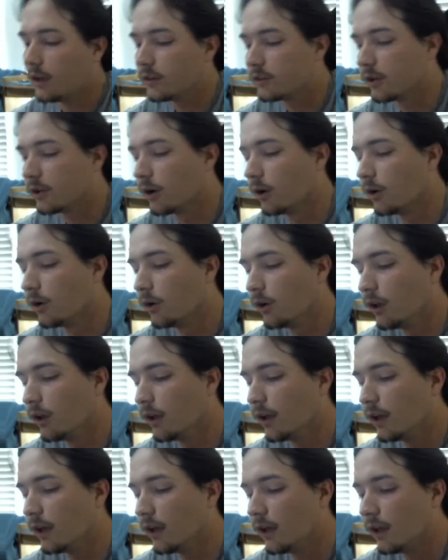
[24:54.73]
So
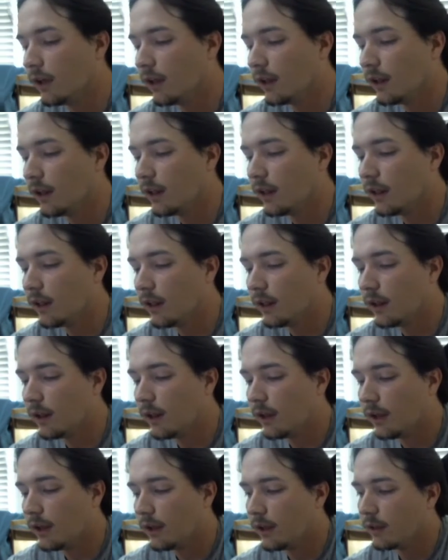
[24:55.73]

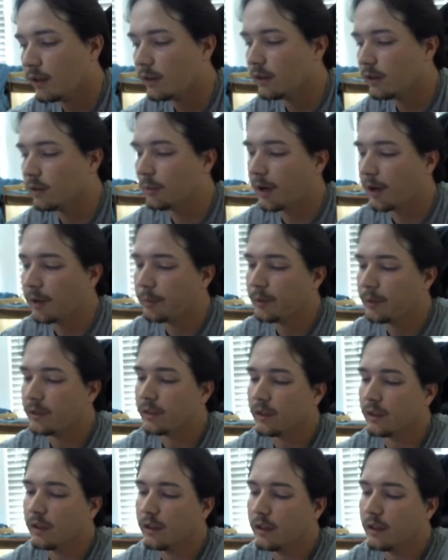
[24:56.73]
you might be
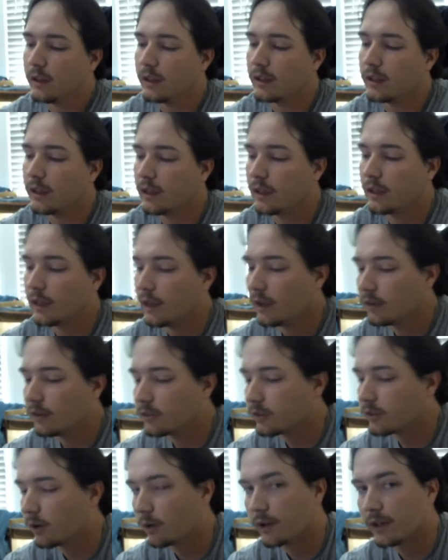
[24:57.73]
thinking,
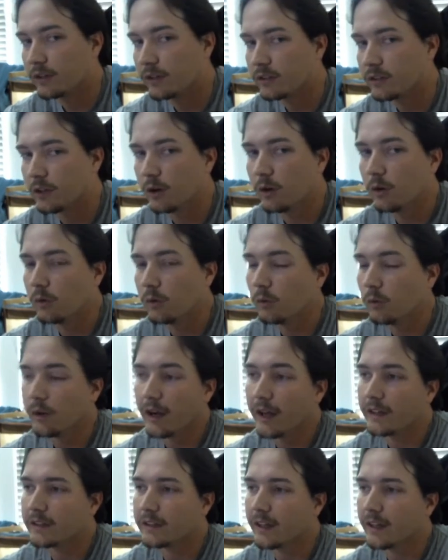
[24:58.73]
okay, so when
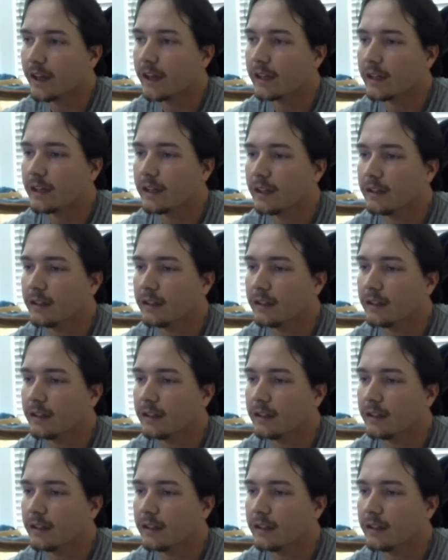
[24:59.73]
I attack,